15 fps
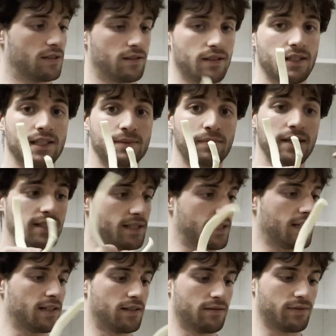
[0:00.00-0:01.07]
these pieces
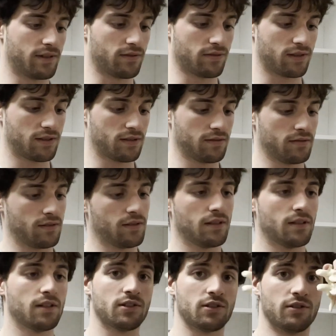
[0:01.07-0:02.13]
here. We've got
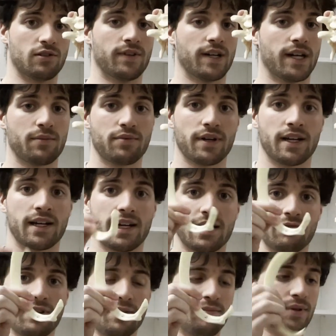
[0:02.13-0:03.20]
two vertebrae and a
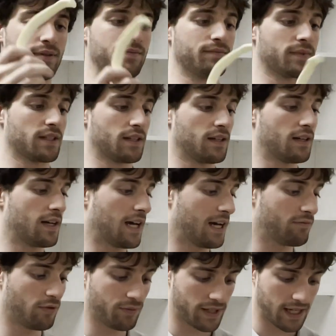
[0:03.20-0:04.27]
rib. And
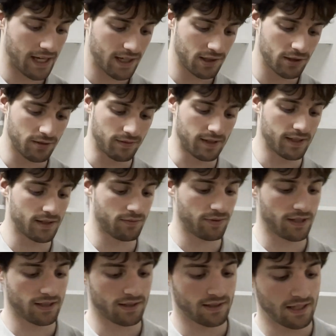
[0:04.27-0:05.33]
what we can do is we
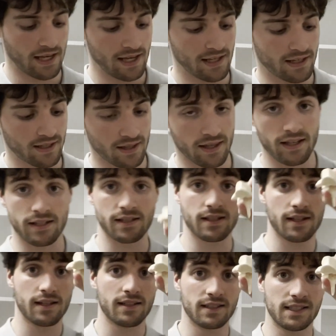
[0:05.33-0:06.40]
can take this
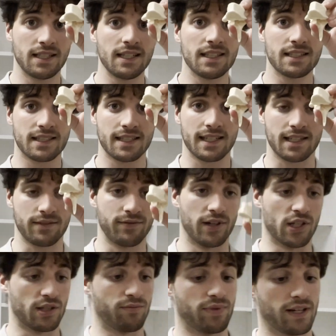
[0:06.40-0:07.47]
T6
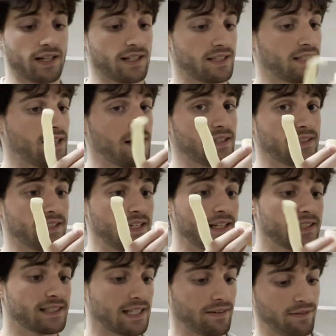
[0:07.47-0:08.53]
vertebrae and this
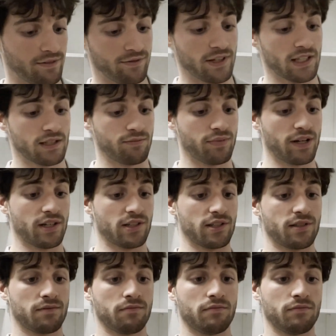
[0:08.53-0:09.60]
T7 vertebrae and
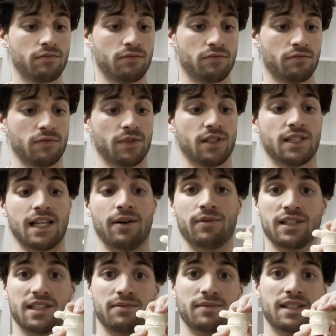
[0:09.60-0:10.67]
just sandwich
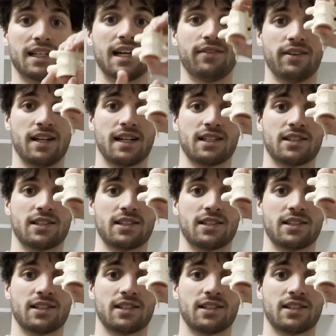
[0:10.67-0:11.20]
them together like